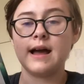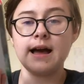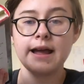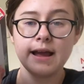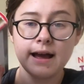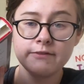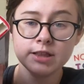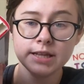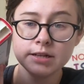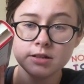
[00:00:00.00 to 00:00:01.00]
I have a
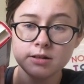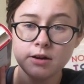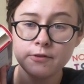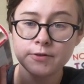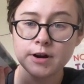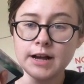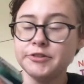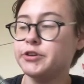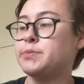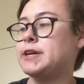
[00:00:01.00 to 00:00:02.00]
little over one
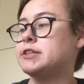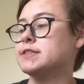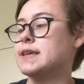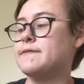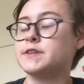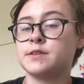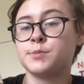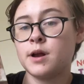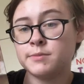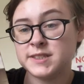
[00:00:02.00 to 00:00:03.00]
hundred pages left of The
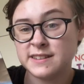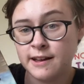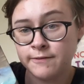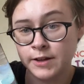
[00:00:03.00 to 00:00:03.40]
Promise of